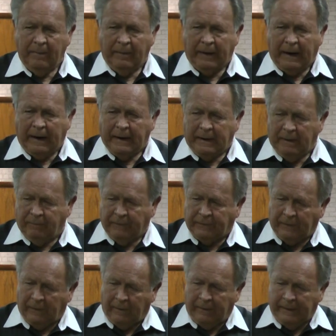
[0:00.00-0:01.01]
but I give
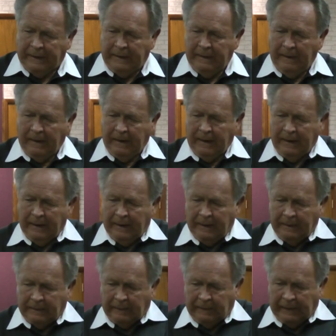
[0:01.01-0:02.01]
authority
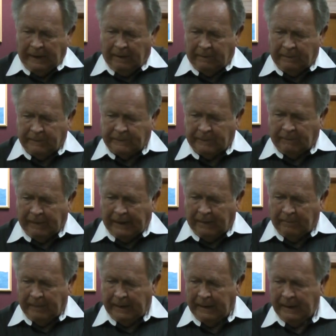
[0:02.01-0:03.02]
to the elders
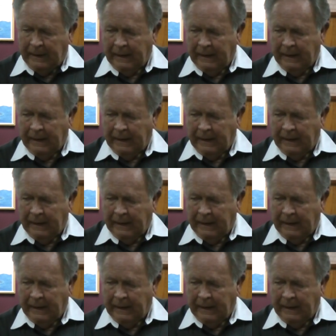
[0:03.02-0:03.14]
around me.